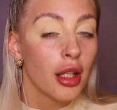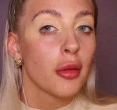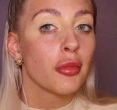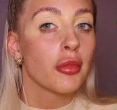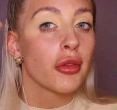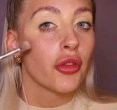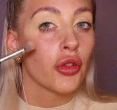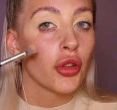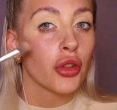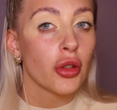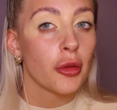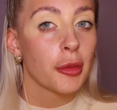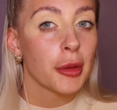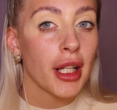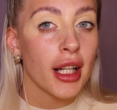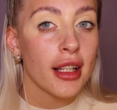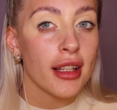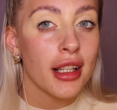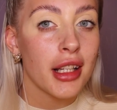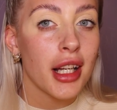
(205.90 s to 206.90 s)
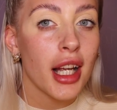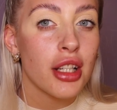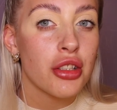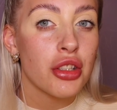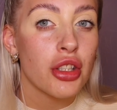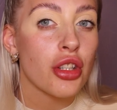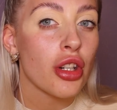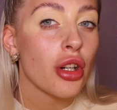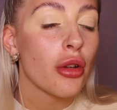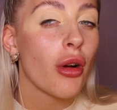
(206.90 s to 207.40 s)
before you apply the
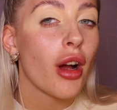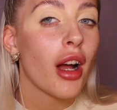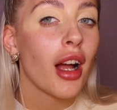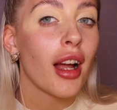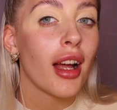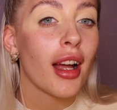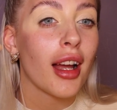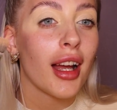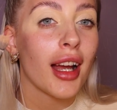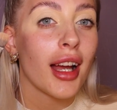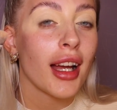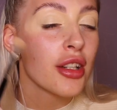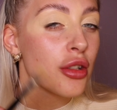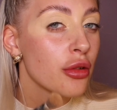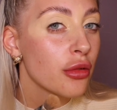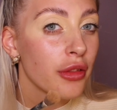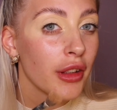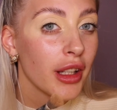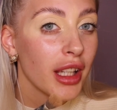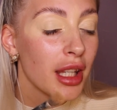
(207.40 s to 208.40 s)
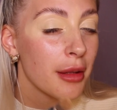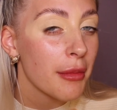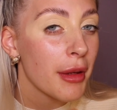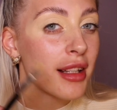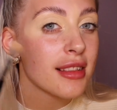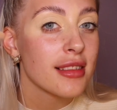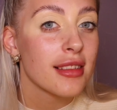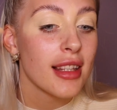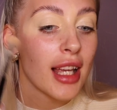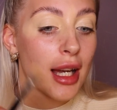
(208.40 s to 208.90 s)
eyeshadow, I don't think it
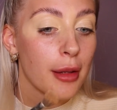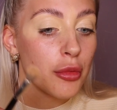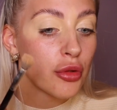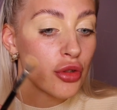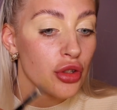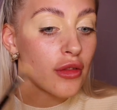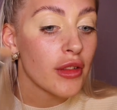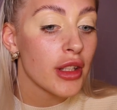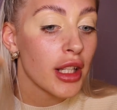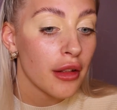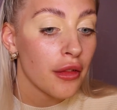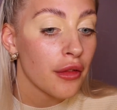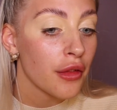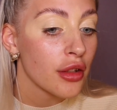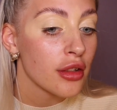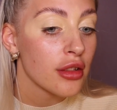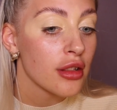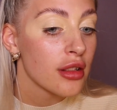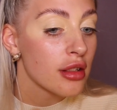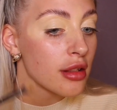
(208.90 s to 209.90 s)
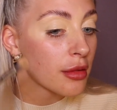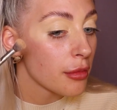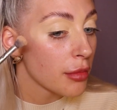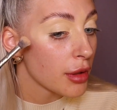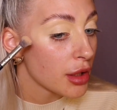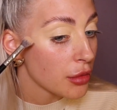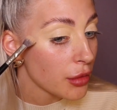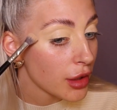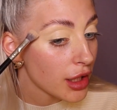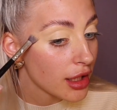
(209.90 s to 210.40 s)
makes that much of a difference
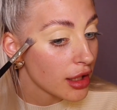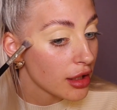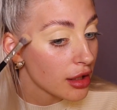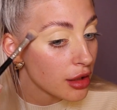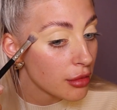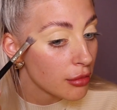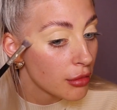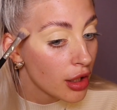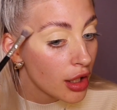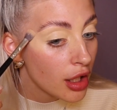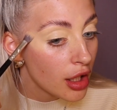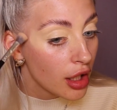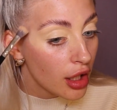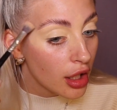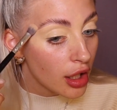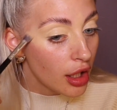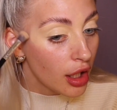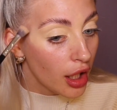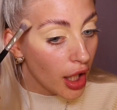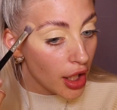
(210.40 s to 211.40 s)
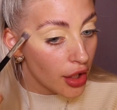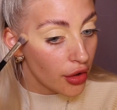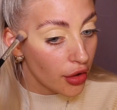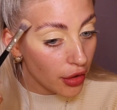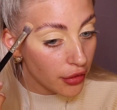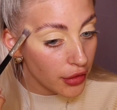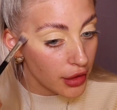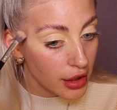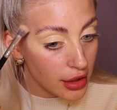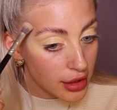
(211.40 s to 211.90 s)
between them. And
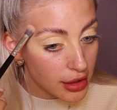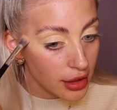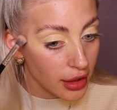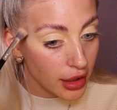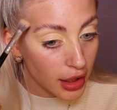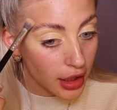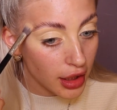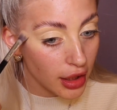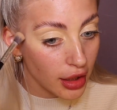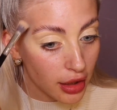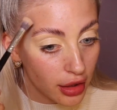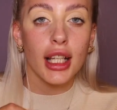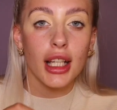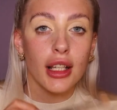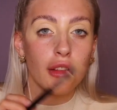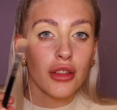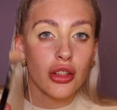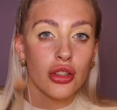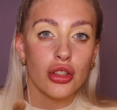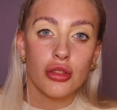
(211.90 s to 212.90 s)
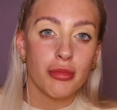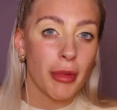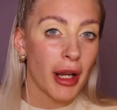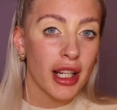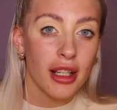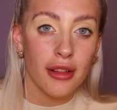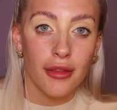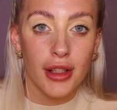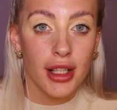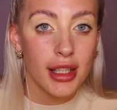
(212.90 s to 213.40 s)
obviously, if you're just
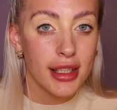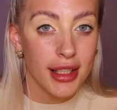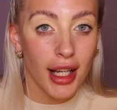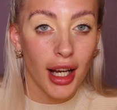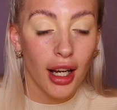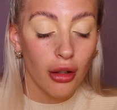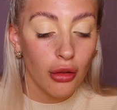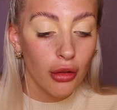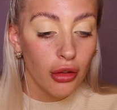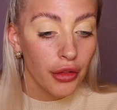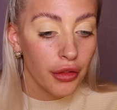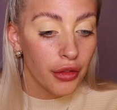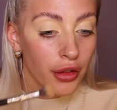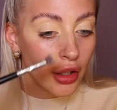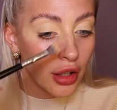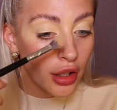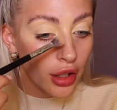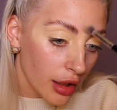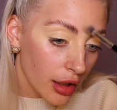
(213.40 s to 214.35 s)
buying it for yourself